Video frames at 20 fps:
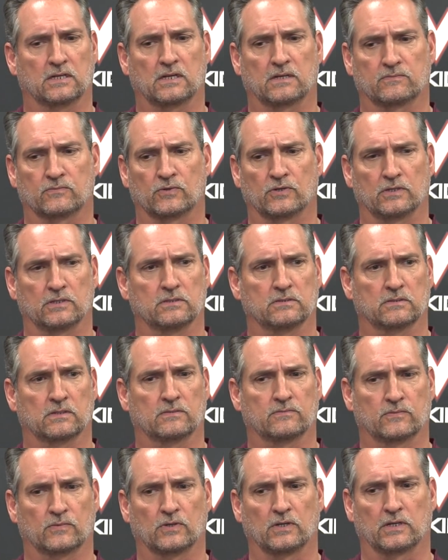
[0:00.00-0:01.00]
And I'm
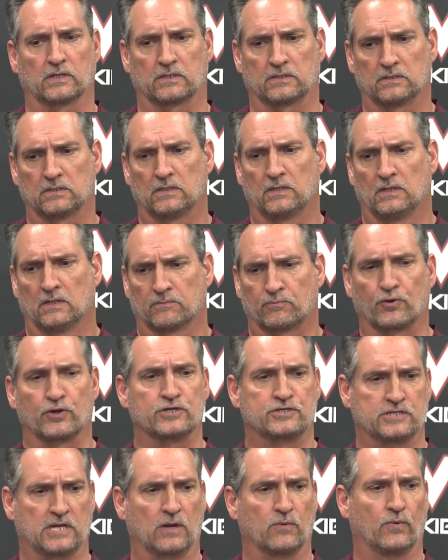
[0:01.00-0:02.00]
really
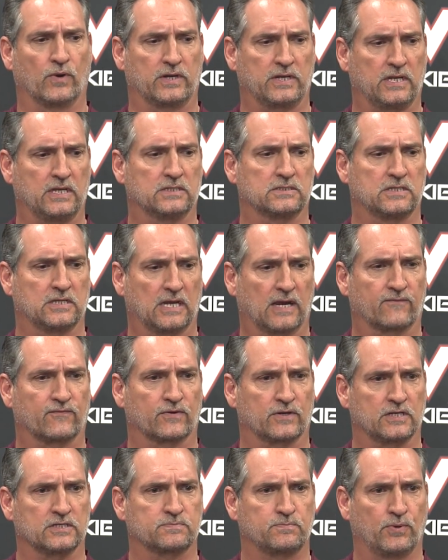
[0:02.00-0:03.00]
appreciate the
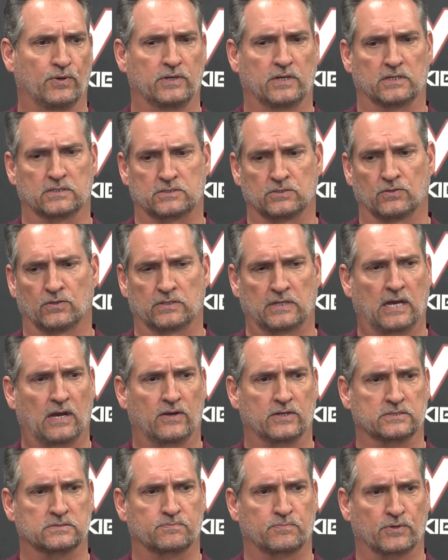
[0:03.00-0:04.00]
effort he's put into it and
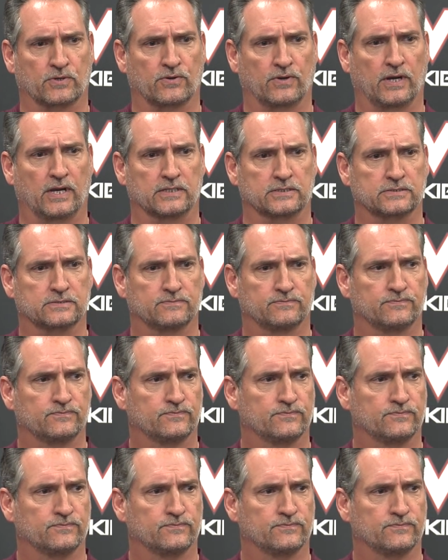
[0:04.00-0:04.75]
how he's progressed.